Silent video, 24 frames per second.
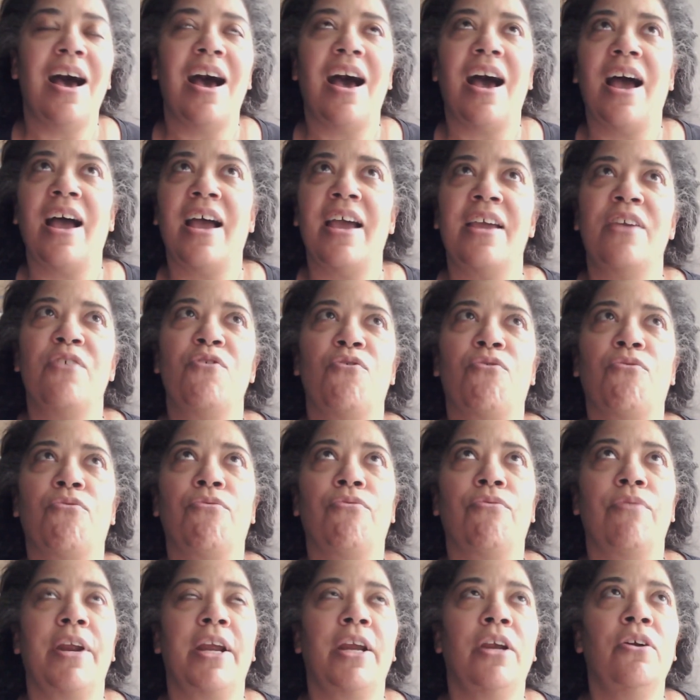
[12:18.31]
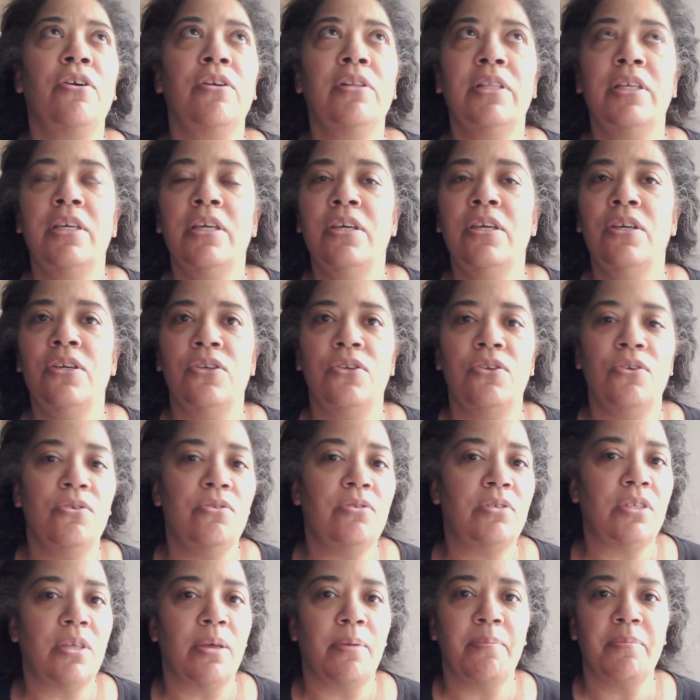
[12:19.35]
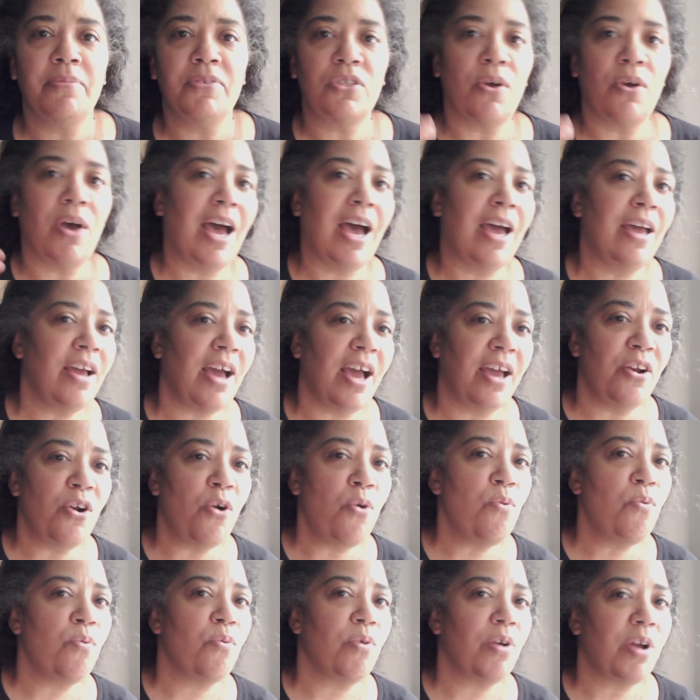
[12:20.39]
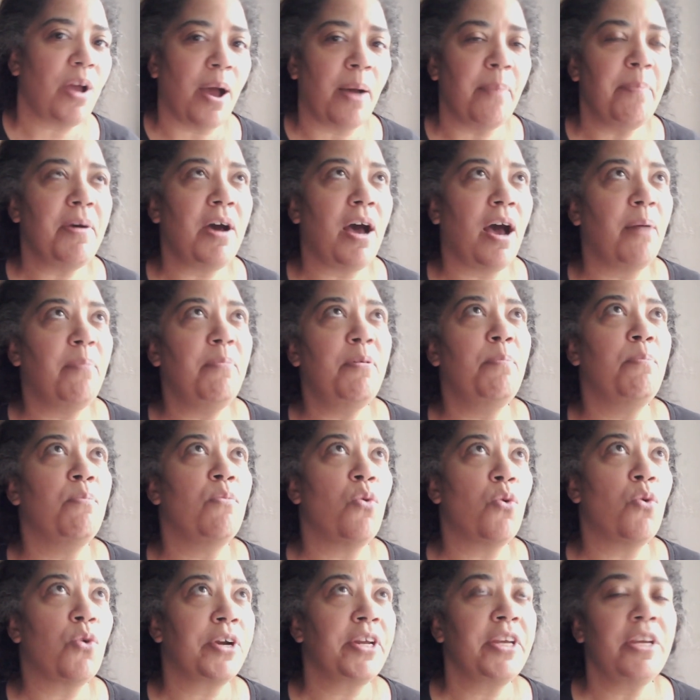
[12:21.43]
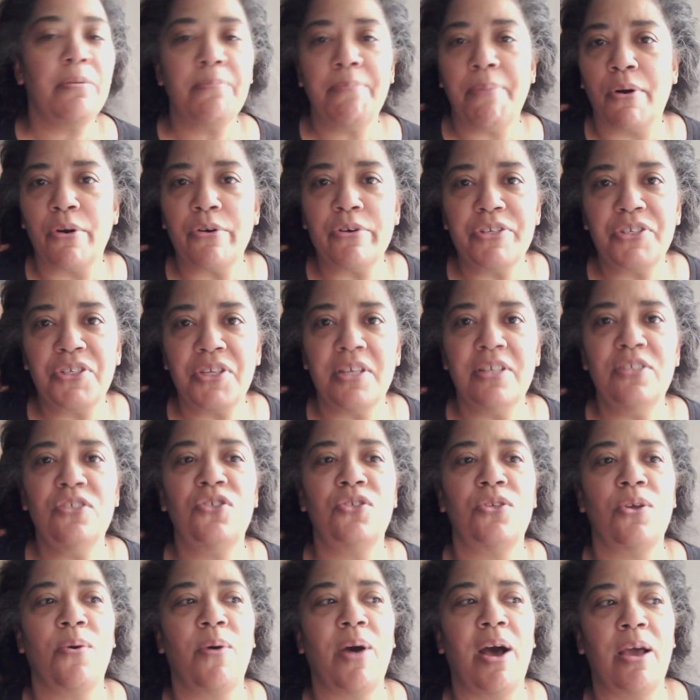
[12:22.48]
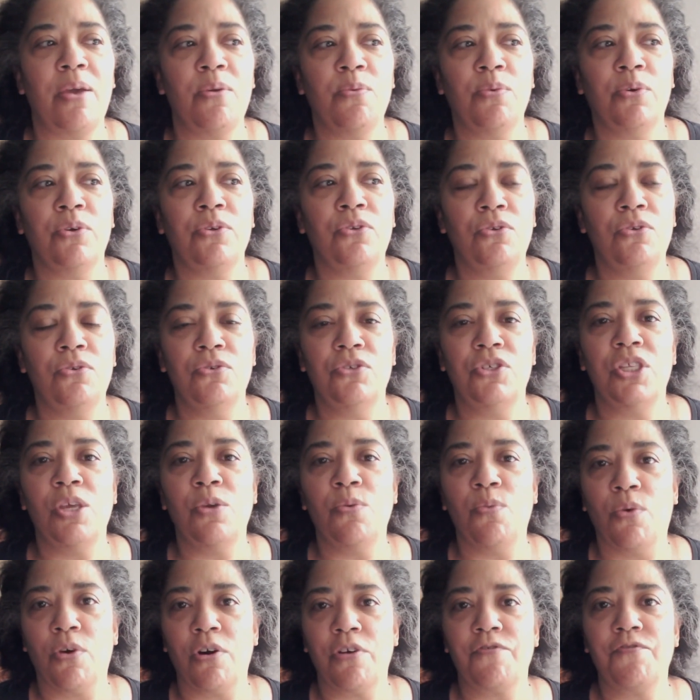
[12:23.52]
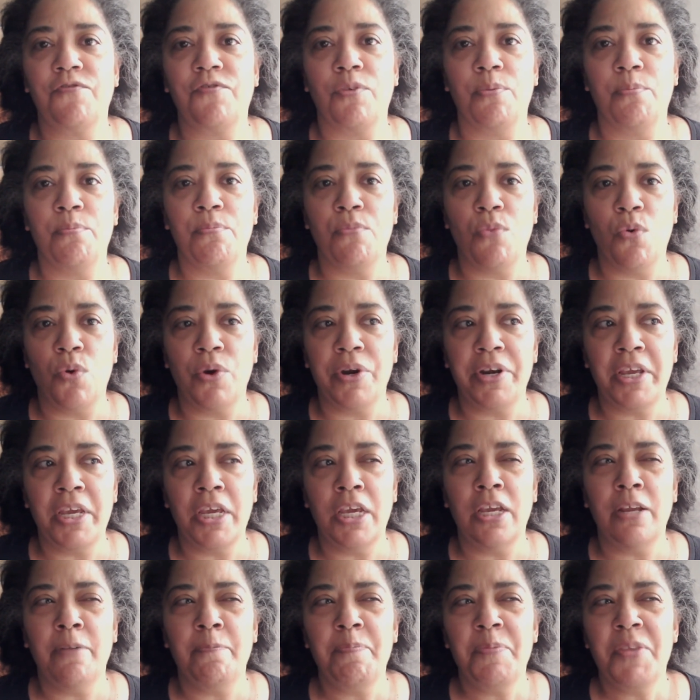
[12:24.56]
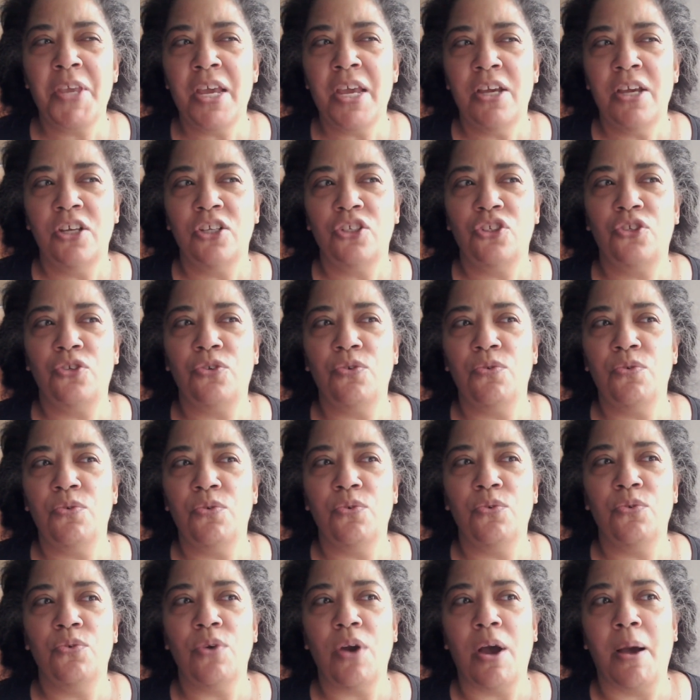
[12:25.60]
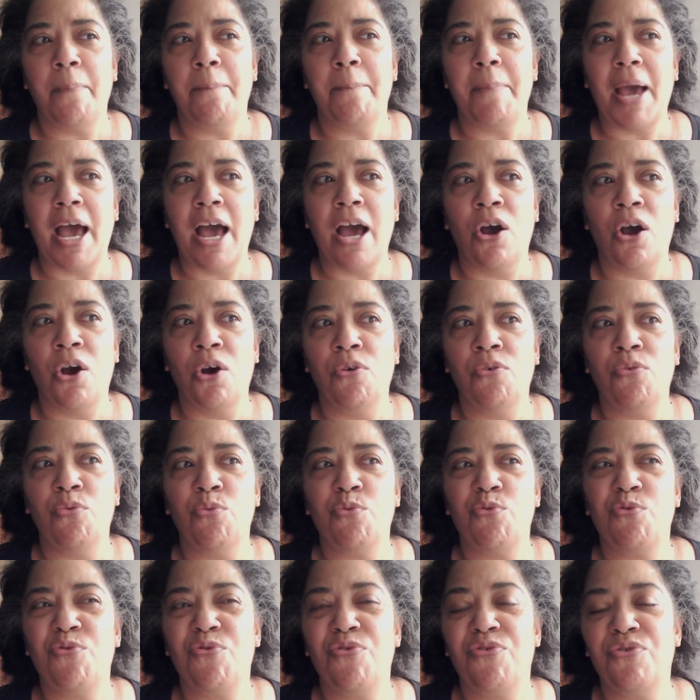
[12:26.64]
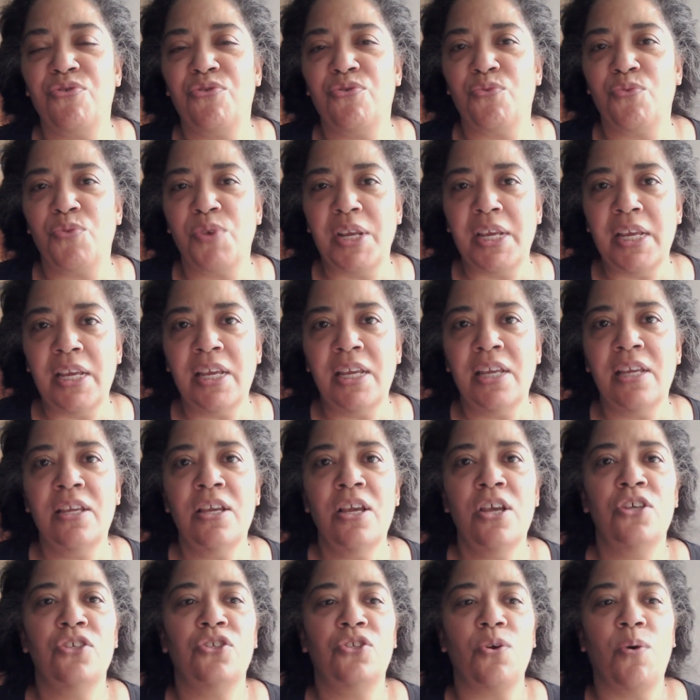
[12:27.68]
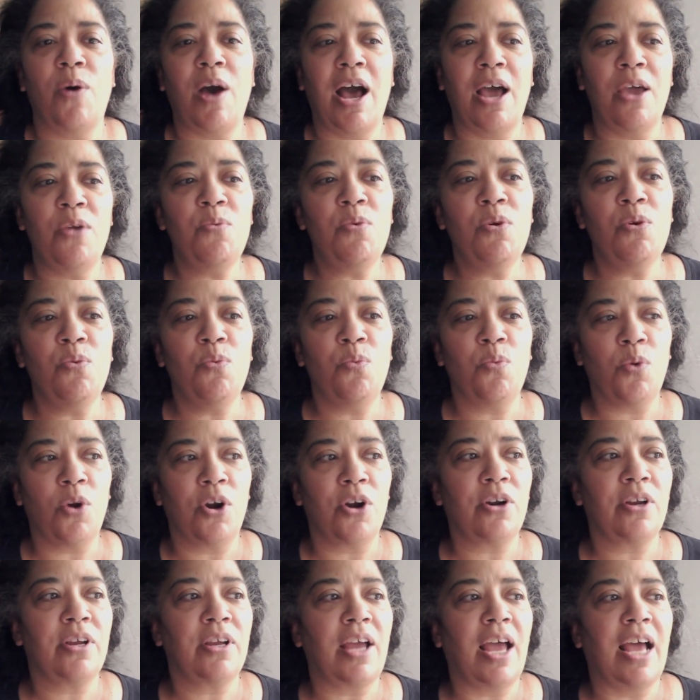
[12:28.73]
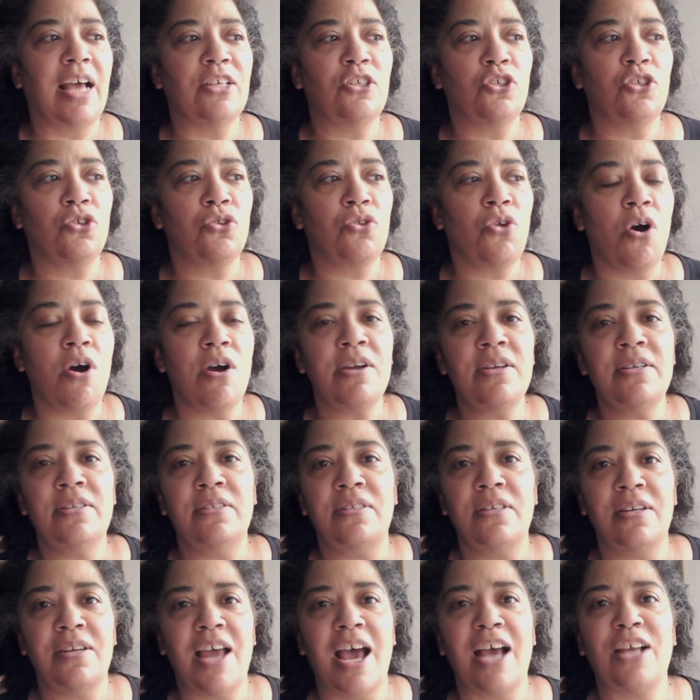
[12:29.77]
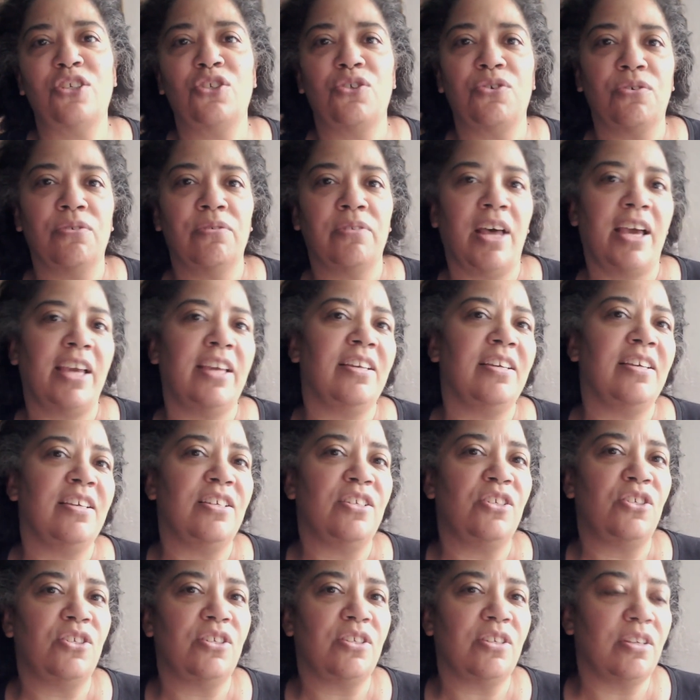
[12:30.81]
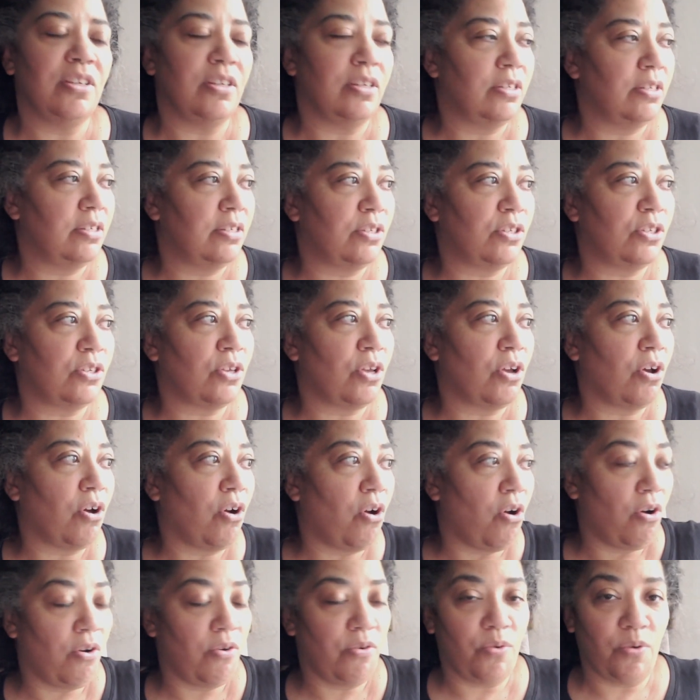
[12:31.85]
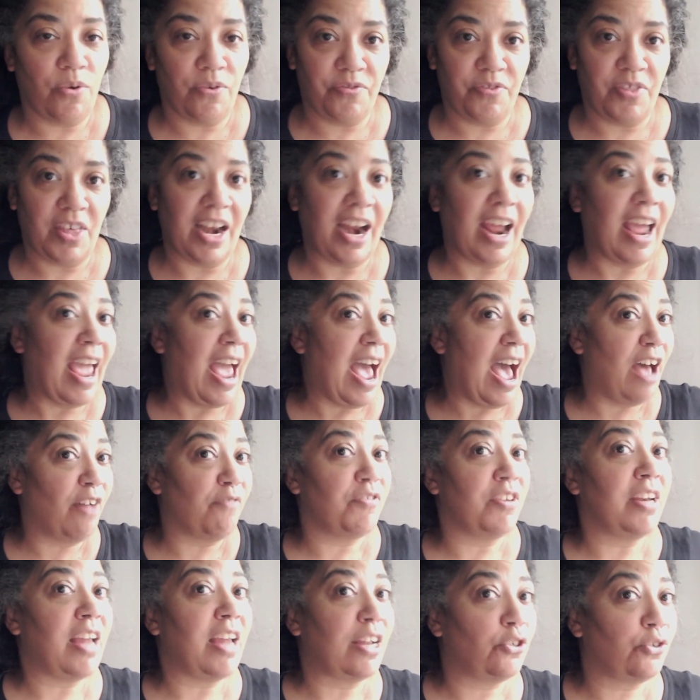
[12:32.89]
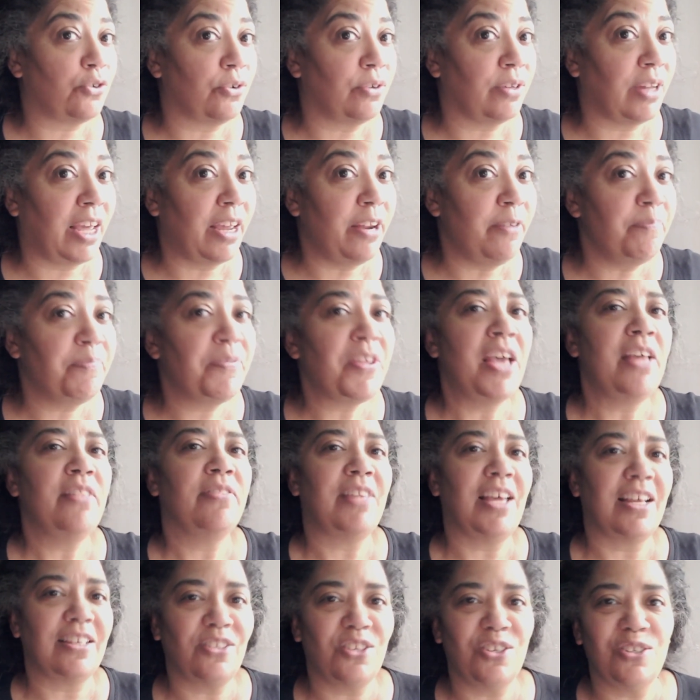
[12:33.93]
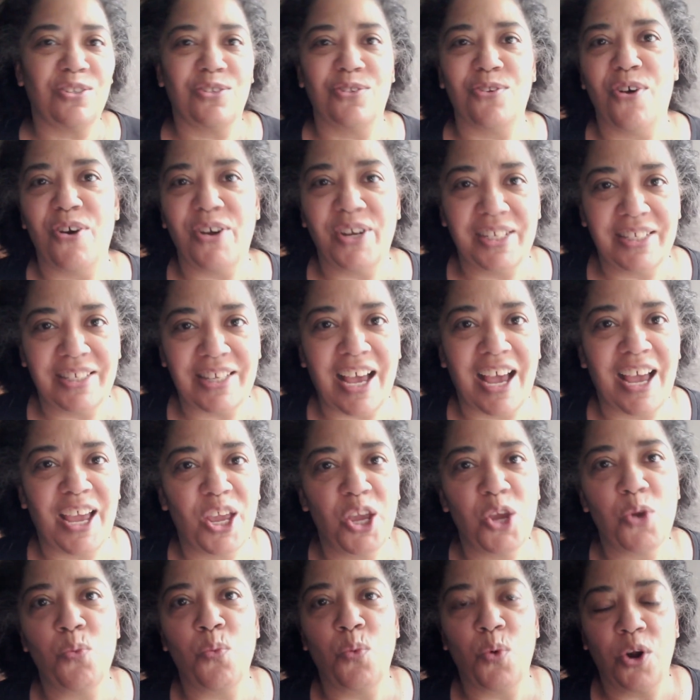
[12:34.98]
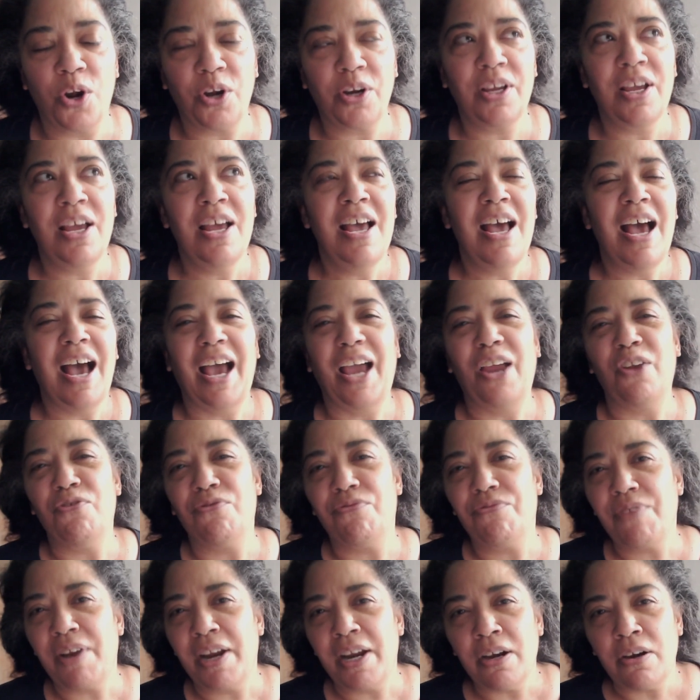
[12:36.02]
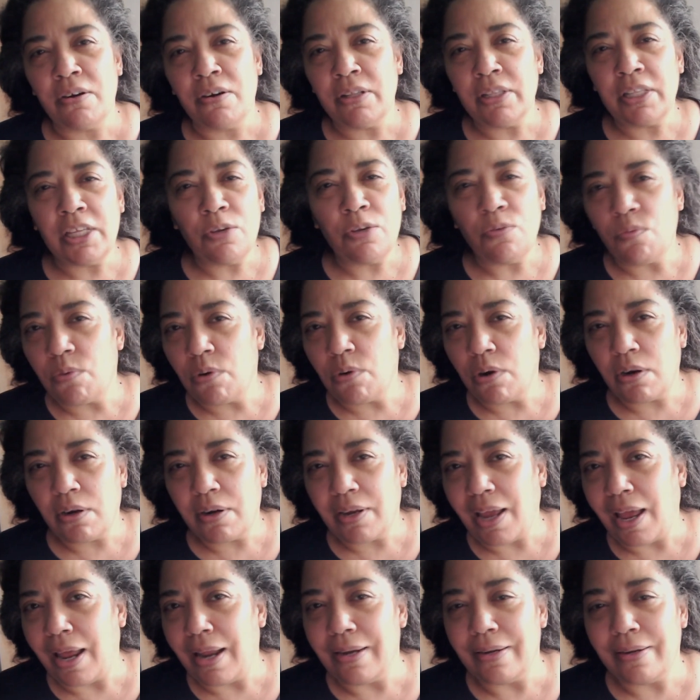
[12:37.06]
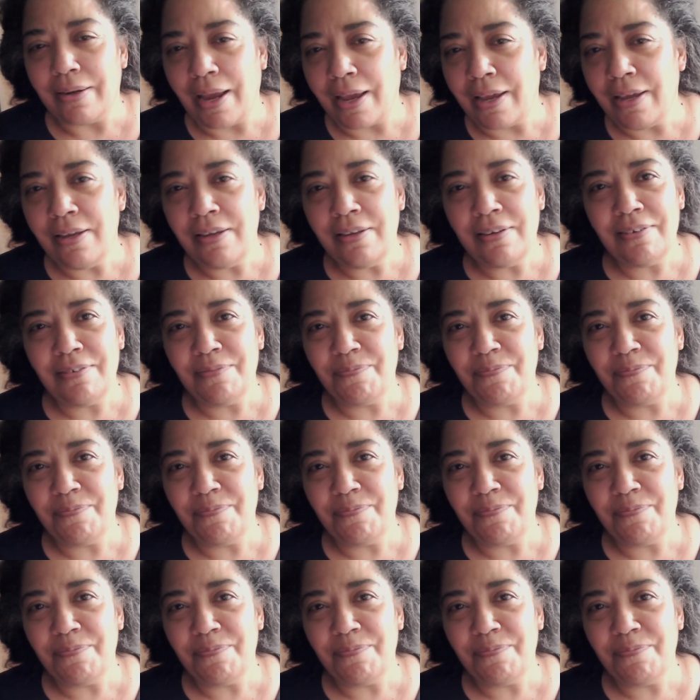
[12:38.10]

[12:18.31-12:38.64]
I rarely use them. So I don't, I'm a morning person, so I will usually work from morning to about 3. So I will work as long as the natural light is that I have the natural light. That's as long as I work. I rarely work at night.